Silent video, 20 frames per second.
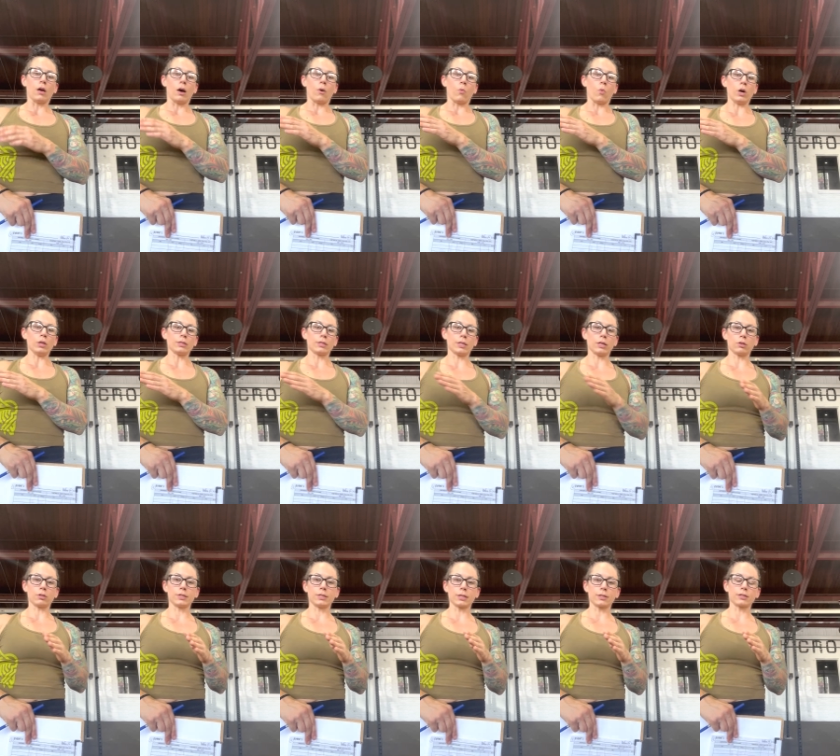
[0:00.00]
Once
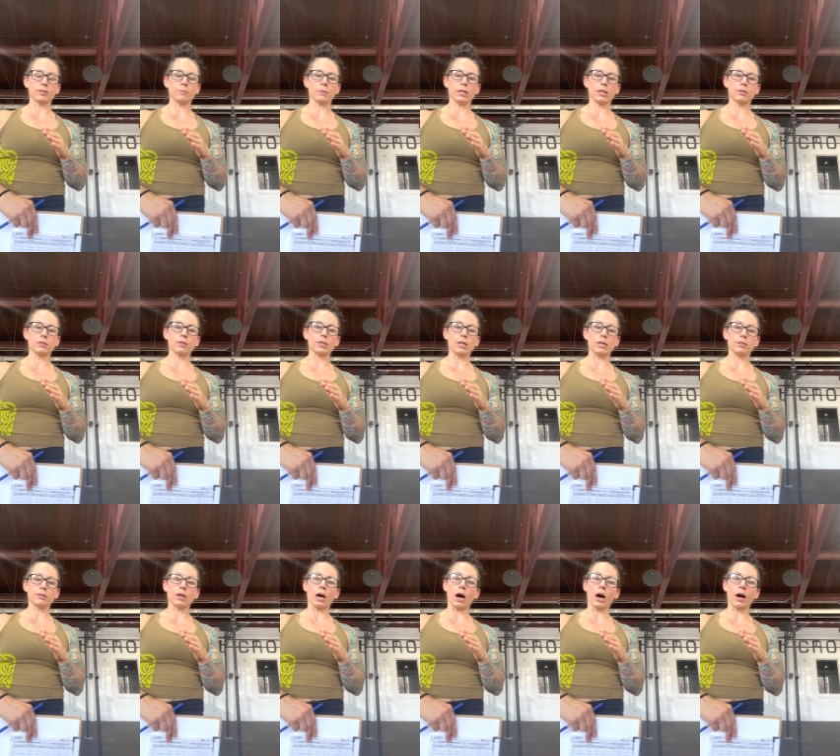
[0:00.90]
their 6 minutes
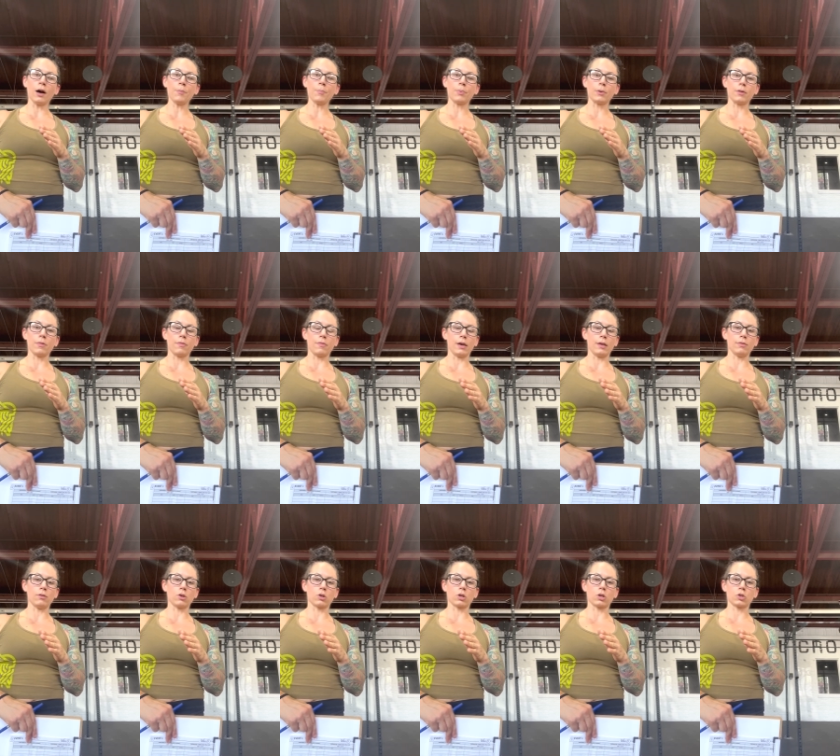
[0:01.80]
is up,
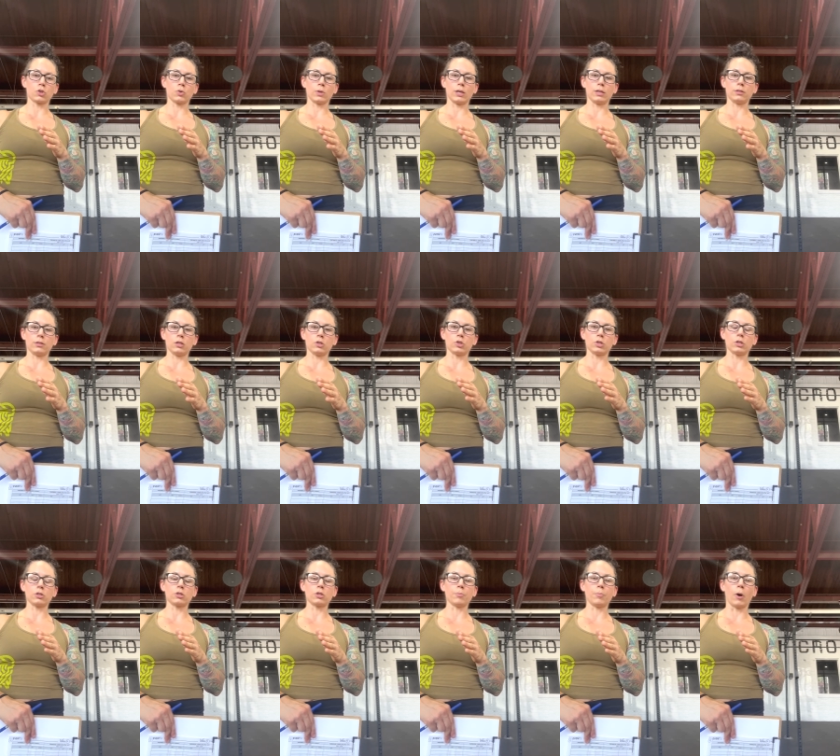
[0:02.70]
then they're going to
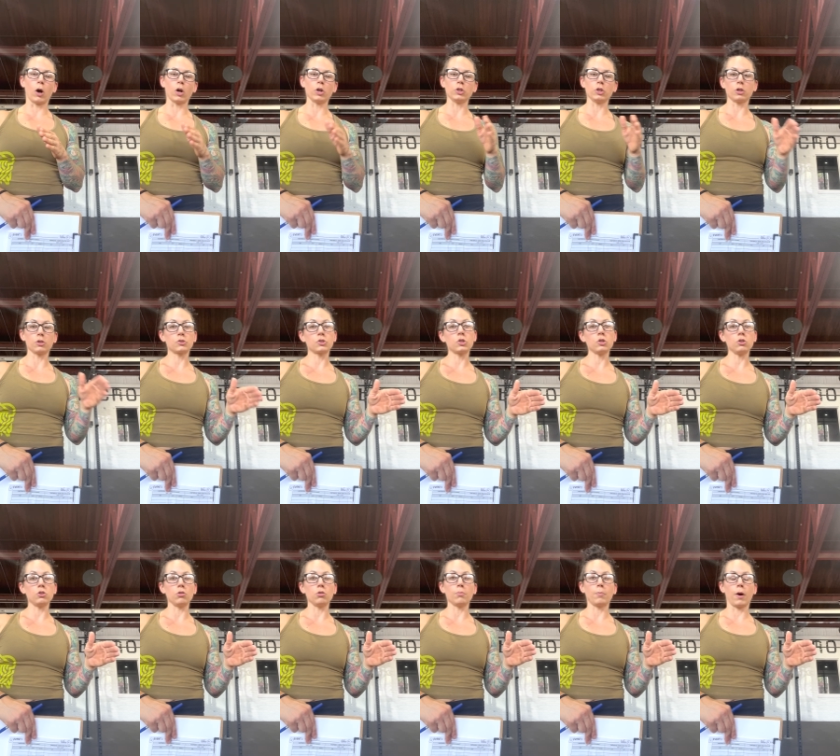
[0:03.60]
transition to partner
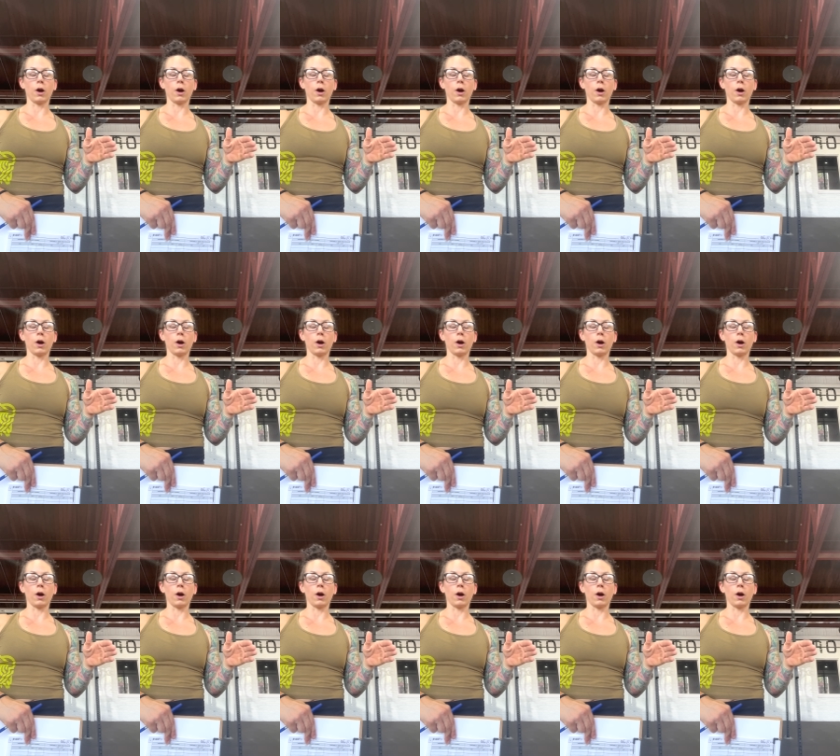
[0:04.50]
2.